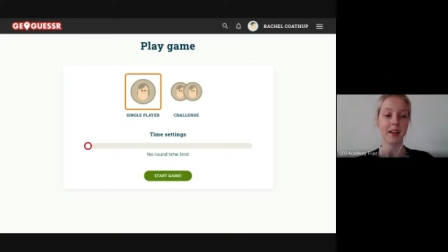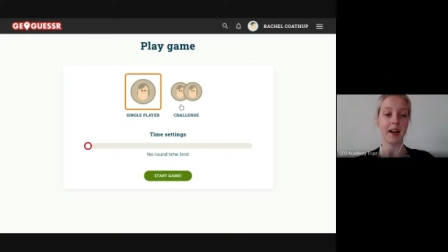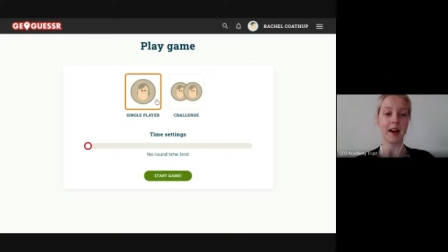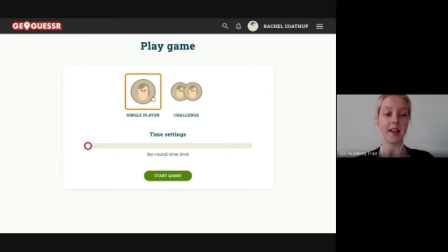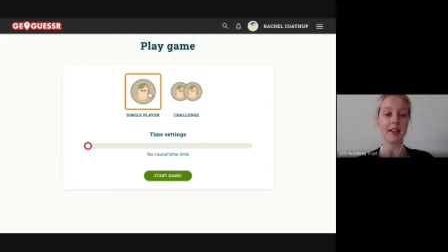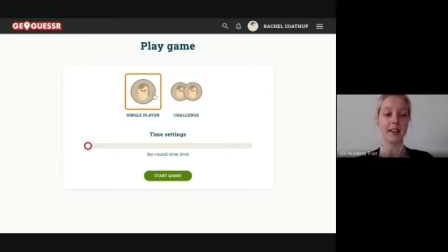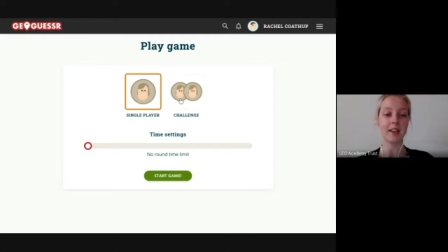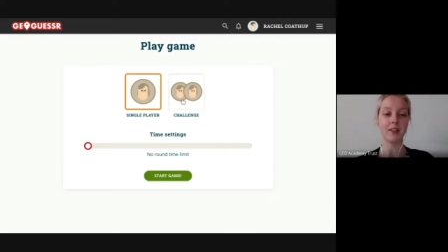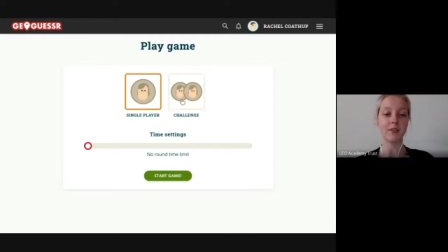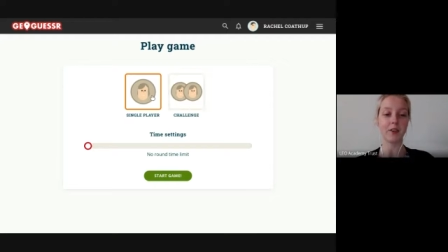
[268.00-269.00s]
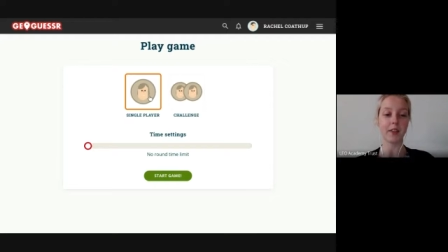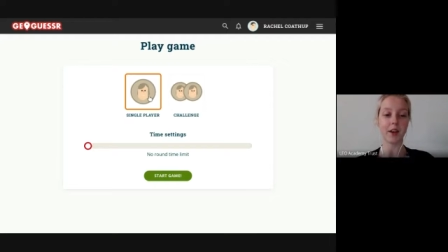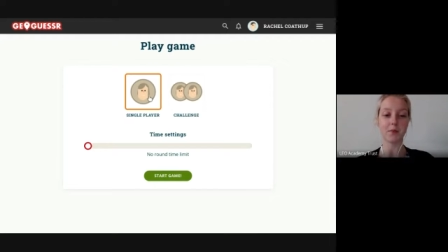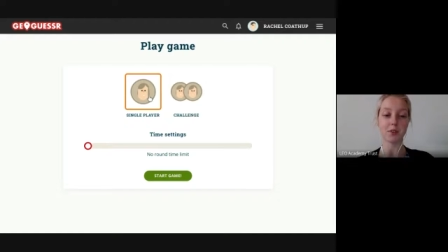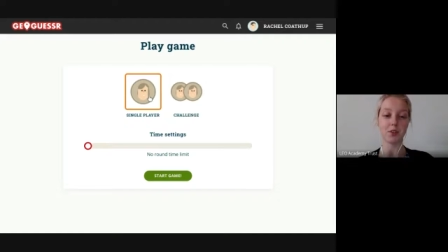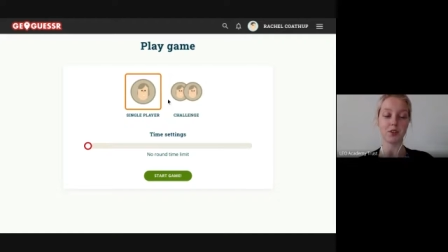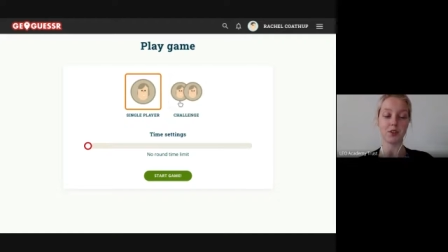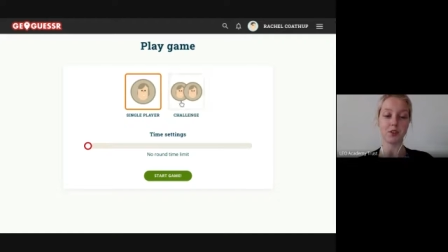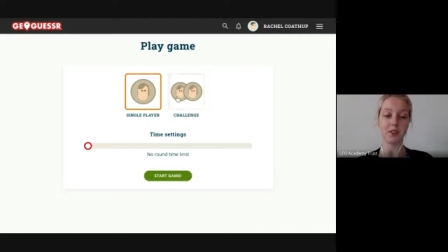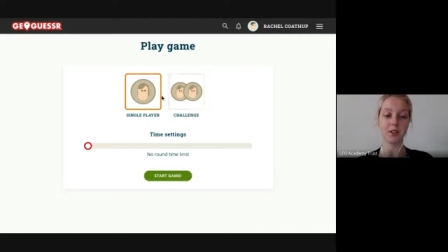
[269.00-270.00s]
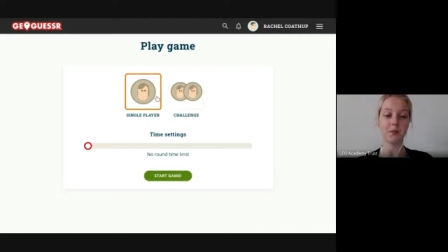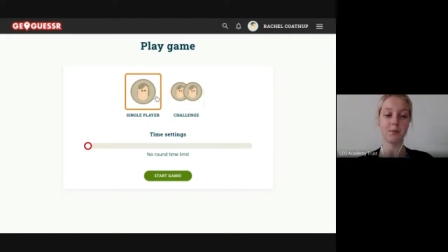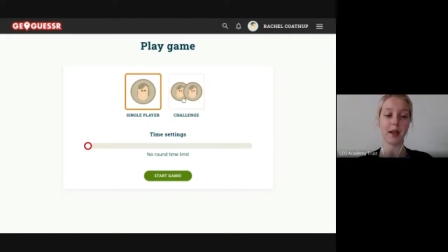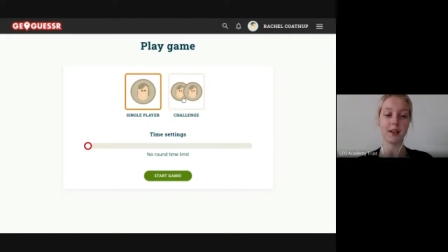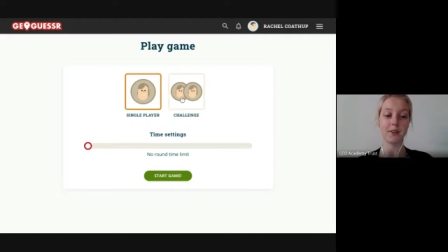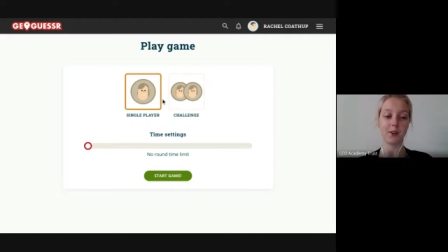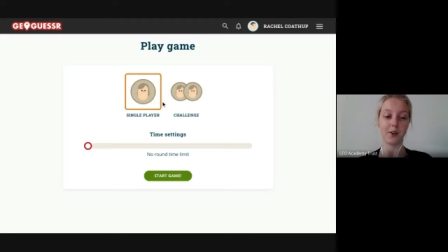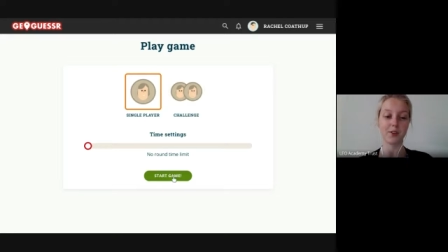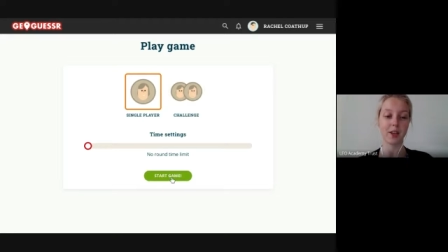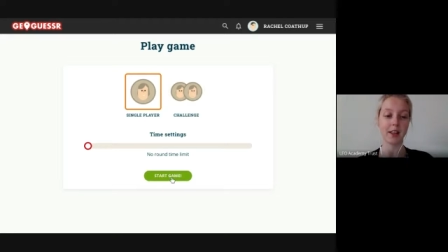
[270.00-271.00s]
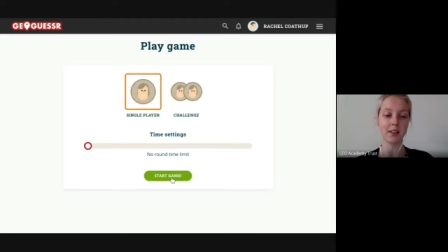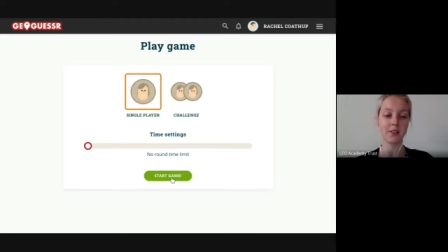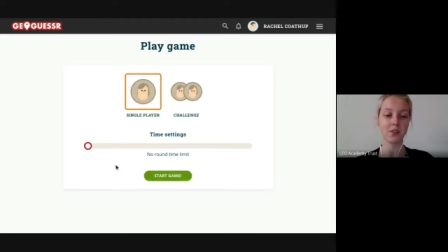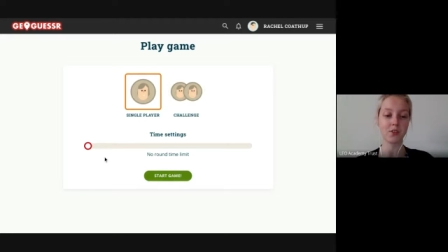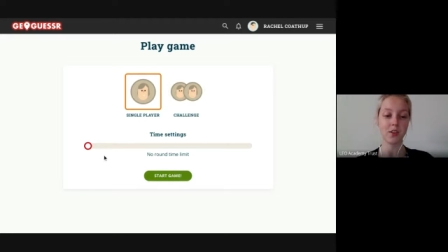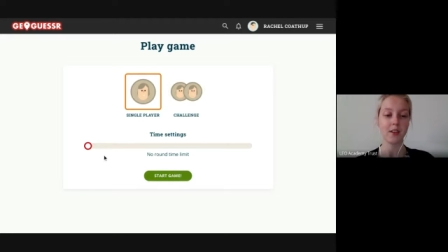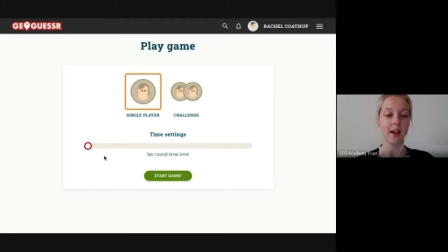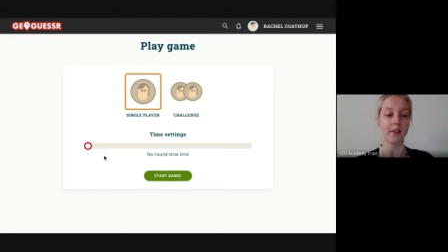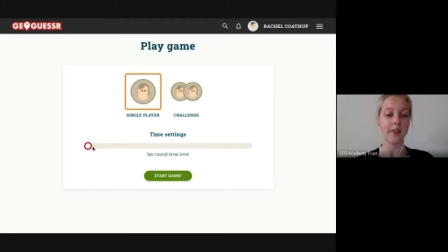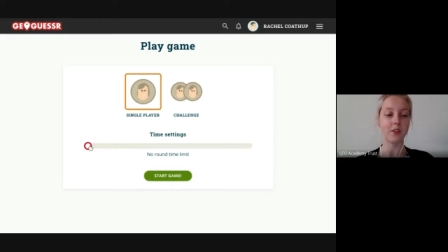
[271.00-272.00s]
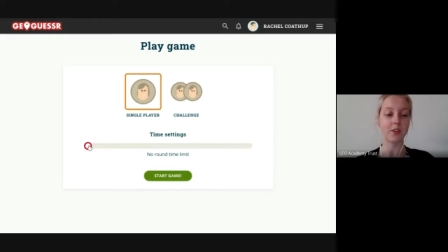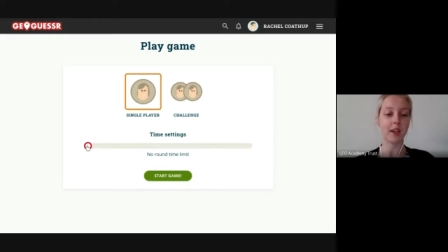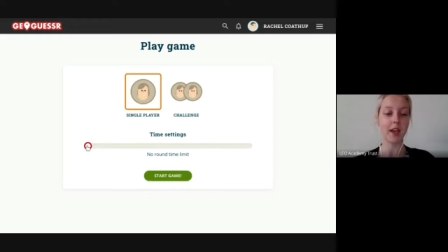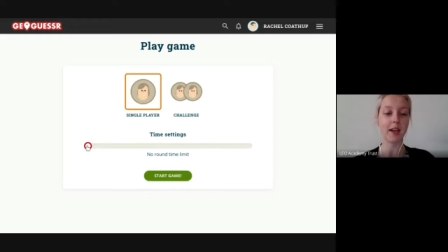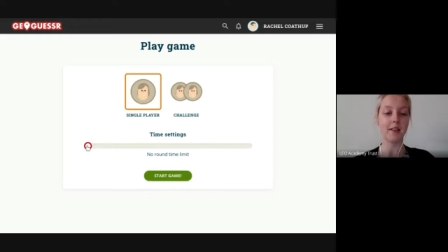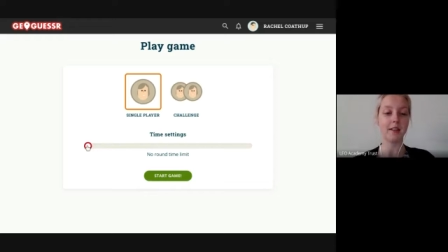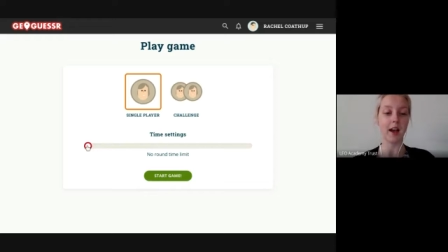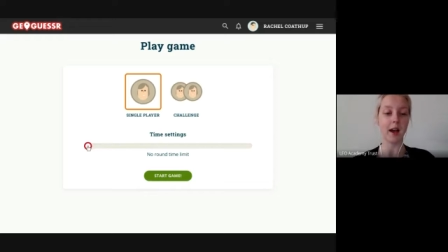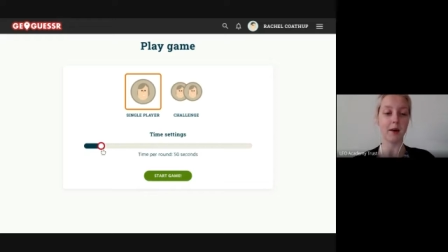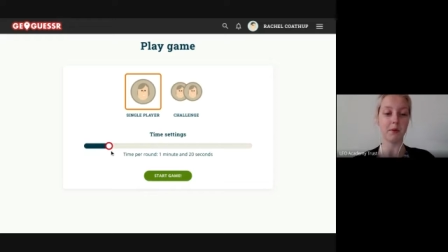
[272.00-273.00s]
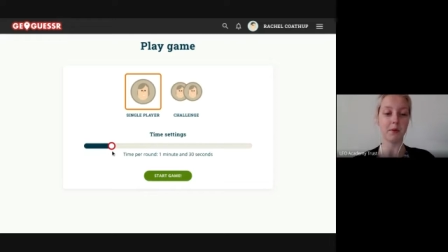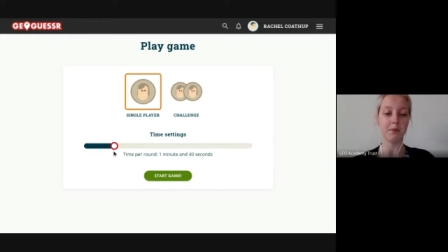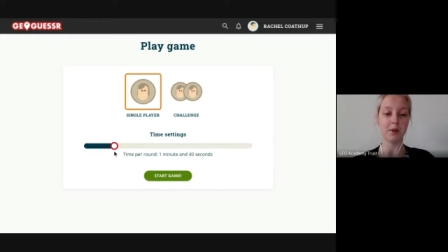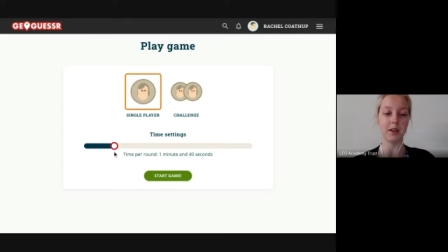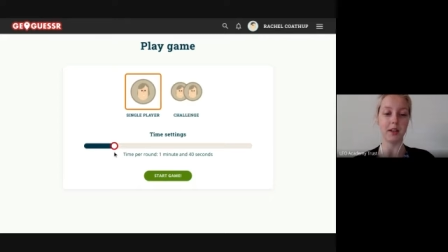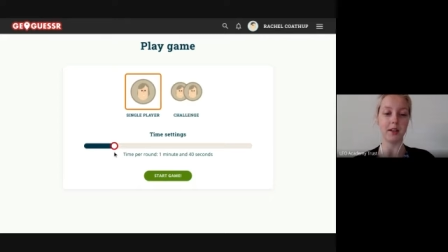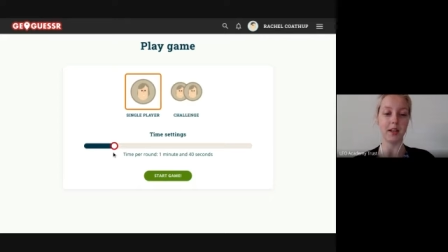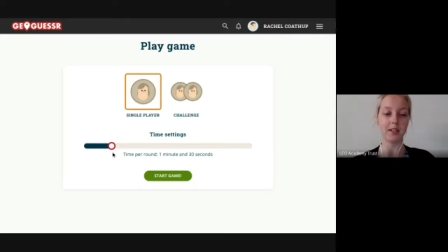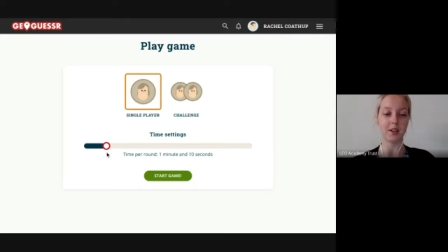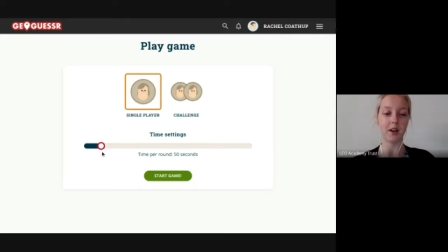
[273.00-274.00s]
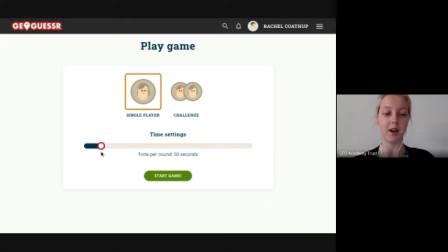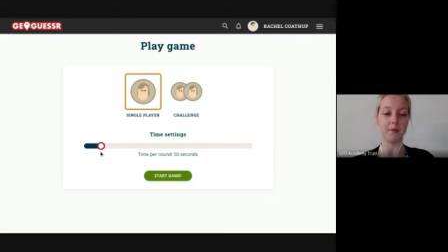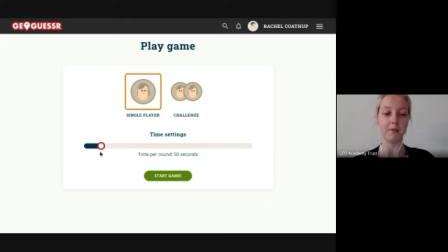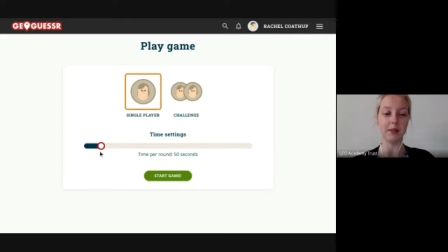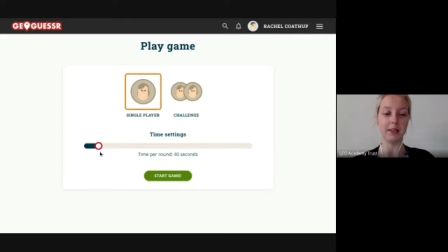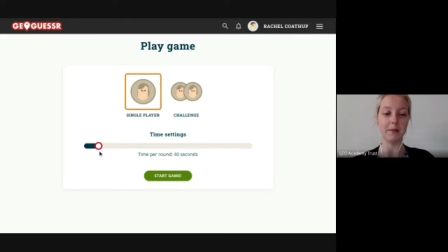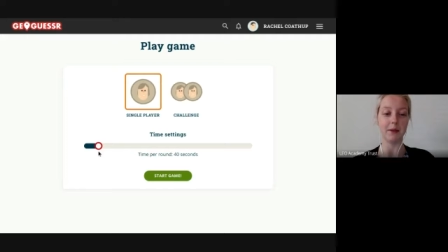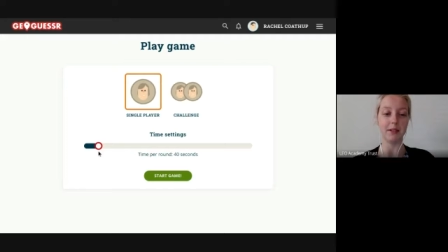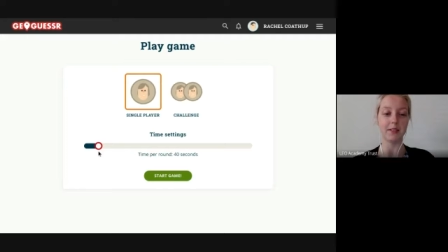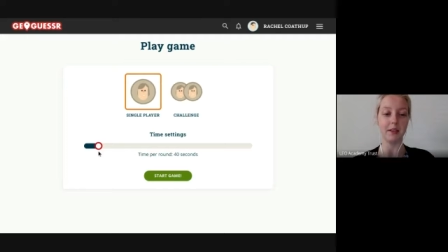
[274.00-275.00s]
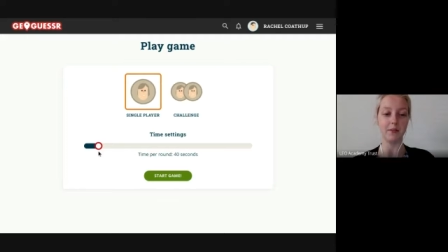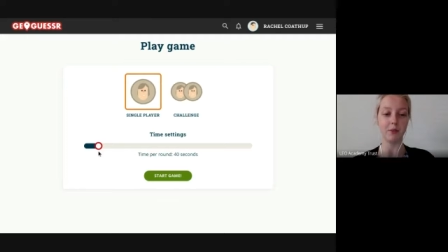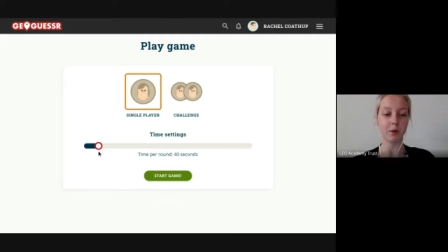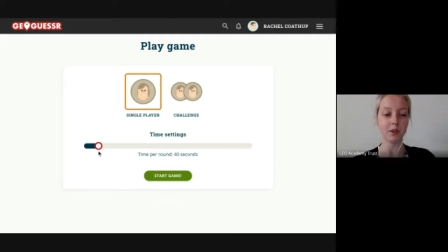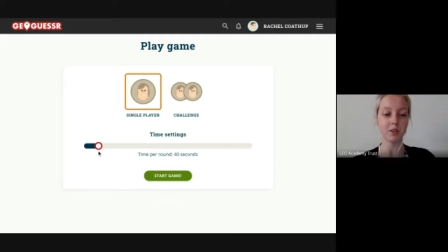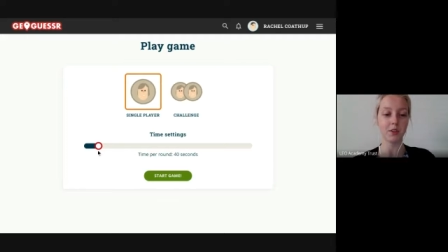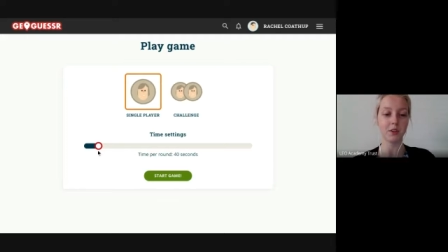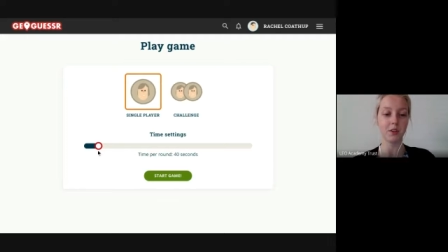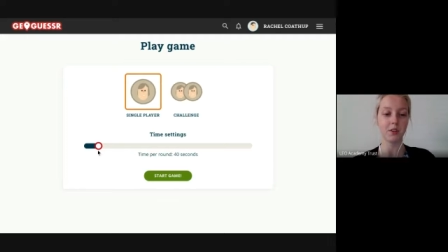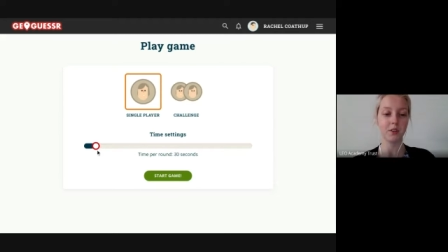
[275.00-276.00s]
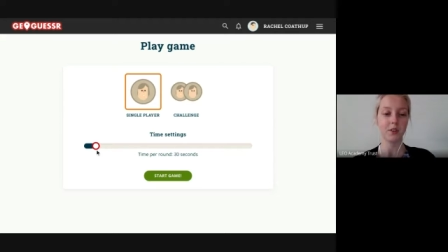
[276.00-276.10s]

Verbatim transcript: Uh, and again, you've got that option to do single player or a challenge. And then you can um, put in a time limit if you want to.